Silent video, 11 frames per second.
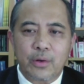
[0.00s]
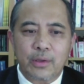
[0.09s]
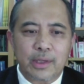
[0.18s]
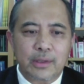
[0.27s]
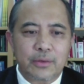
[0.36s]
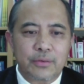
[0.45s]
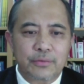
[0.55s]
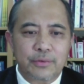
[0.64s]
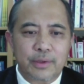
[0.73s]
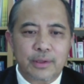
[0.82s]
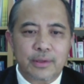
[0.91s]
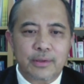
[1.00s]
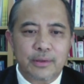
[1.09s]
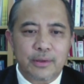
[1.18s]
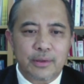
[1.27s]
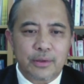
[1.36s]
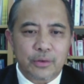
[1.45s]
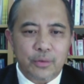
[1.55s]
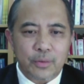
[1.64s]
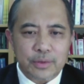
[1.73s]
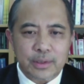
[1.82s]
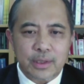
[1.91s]
all like to strengthen
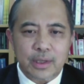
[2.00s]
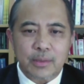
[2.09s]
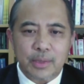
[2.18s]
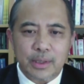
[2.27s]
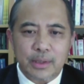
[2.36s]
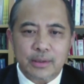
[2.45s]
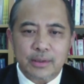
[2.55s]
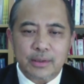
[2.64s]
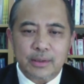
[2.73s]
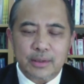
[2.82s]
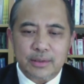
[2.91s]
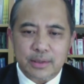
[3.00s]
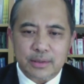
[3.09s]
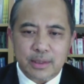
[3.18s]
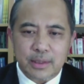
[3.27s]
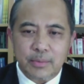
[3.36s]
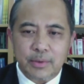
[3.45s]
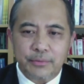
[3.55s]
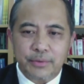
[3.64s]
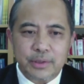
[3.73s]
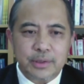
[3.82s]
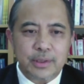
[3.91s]
towards a dynamic and sustainable
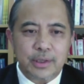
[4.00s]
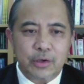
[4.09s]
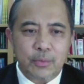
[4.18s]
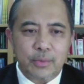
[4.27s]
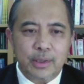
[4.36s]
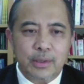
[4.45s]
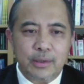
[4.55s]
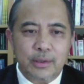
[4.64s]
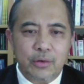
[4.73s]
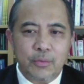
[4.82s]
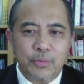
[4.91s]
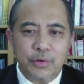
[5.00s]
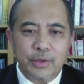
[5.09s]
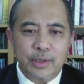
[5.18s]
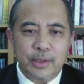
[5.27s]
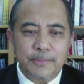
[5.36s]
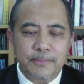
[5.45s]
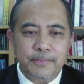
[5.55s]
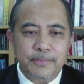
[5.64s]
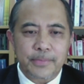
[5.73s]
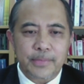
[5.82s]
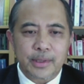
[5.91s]
regional economic community.
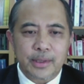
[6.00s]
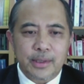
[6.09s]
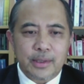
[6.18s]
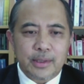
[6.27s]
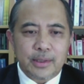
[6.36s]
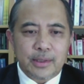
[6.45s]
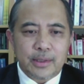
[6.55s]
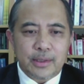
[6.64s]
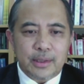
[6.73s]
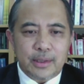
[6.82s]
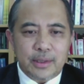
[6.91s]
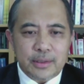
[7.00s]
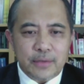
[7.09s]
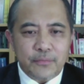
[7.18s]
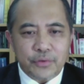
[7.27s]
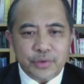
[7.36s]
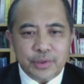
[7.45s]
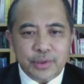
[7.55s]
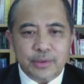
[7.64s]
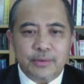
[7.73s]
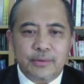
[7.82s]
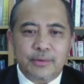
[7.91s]
It is
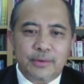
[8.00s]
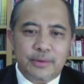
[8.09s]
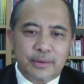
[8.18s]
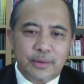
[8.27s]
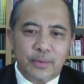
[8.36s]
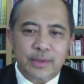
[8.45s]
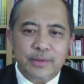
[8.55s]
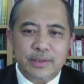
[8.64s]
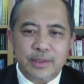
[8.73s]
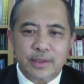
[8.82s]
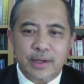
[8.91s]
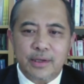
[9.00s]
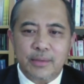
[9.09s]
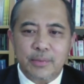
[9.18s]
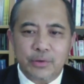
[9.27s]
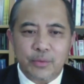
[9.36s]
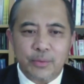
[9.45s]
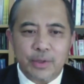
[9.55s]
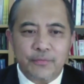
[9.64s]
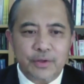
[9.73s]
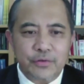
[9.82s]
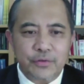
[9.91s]
unfortunate that we are still unable to
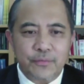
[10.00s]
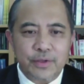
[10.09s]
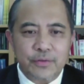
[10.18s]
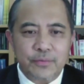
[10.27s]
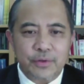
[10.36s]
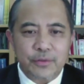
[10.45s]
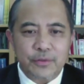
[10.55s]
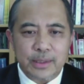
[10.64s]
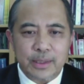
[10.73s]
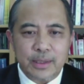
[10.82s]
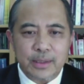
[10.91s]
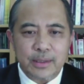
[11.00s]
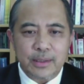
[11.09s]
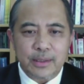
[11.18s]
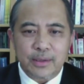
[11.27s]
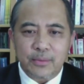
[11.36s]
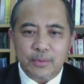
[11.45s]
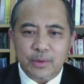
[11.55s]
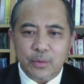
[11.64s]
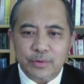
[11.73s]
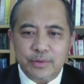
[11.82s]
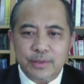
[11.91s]
meet face-to-face for this meeting,
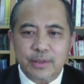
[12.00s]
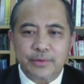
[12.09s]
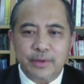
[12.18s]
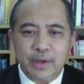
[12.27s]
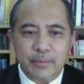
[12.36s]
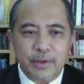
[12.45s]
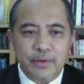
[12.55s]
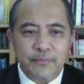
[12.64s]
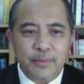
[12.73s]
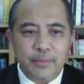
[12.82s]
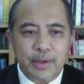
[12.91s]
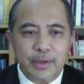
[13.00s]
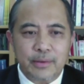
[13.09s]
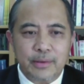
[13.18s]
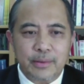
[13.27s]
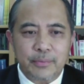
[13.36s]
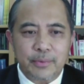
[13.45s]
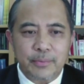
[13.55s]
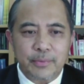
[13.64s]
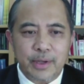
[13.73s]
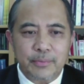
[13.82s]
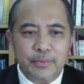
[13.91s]
with the world still recovering from
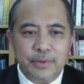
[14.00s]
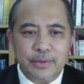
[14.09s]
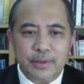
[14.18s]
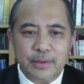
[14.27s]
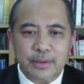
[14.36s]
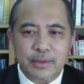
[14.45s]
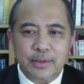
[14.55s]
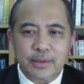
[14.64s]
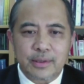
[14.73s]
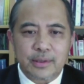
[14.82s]
the unprecedented